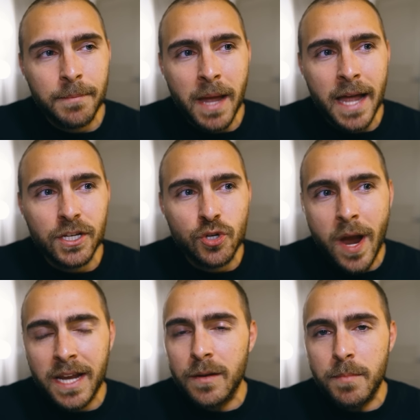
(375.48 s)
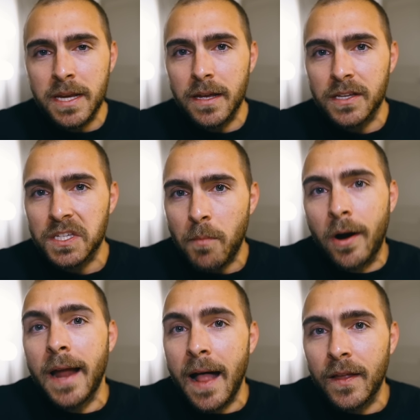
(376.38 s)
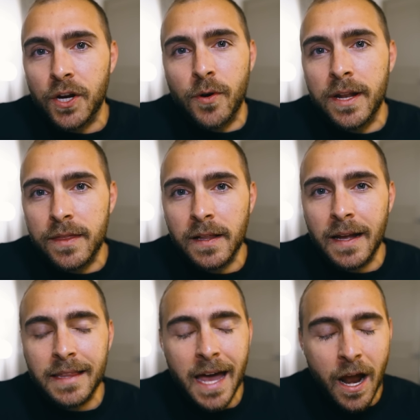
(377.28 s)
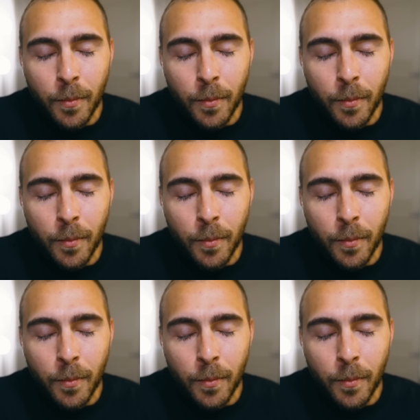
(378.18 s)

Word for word: I'm not trying to be a smart aleck or anything like that.